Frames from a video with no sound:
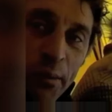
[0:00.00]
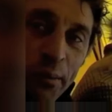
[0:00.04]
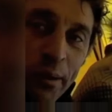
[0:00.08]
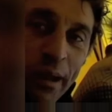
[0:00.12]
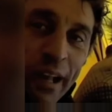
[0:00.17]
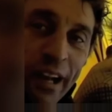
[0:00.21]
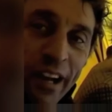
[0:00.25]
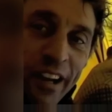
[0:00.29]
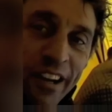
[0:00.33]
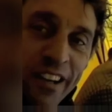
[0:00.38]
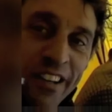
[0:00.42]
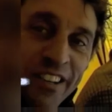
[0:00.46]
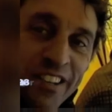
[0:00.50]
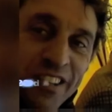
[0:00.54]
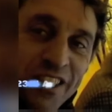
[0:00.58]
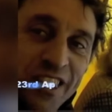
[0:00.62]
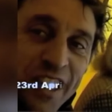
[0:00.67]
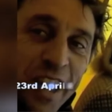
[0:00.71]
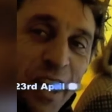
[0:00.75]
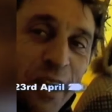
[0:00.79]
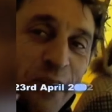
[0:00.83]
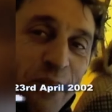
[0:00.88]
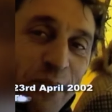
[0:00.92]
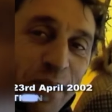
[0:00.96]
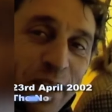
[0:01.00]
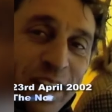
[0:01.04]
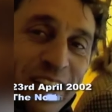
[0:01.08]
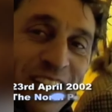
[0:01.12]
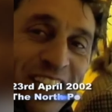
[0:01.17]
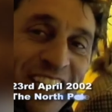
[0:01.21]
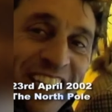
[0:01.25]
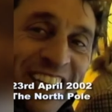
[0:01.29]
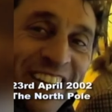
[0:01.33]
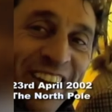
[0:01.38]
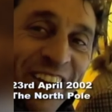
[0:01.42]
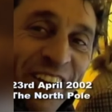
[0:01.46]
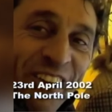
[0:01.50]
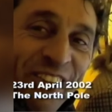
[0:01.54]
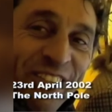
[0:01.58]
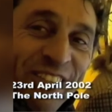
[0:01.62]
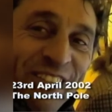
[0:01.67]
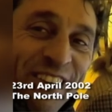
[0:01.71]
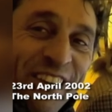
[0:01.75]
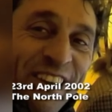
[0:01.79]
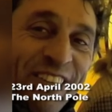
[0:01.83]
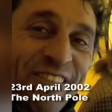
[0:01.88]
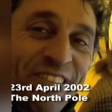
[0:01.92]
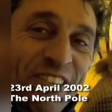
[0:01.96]
we are celebrating our
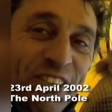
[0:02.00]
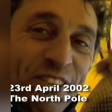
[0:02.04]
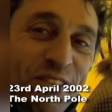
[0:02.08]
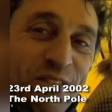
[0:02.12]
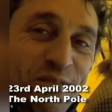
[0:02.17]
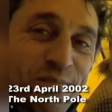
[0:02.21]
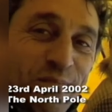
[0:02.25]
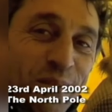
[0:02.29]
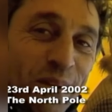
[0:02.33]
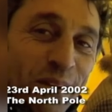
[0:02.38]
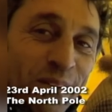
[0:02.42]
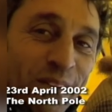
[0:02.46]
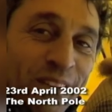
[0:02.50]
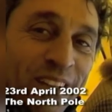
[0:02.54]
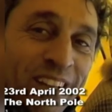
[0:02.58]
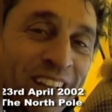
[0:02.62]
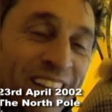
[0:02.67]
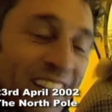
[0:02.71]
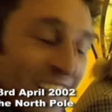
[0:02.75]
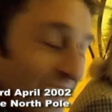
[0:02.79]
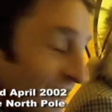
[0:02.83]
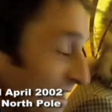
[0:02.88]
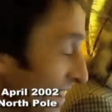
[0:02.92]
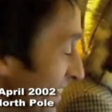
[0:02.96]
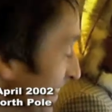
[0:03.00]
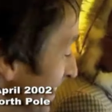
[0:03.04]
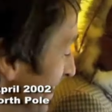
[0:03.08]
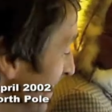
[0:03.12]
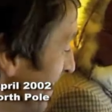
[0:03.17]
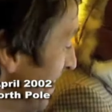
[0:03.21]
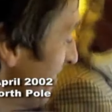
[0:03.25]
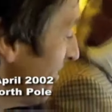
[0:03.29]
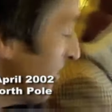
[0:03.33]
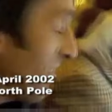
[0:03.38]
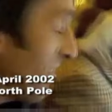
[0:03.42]
arrival at the pole. We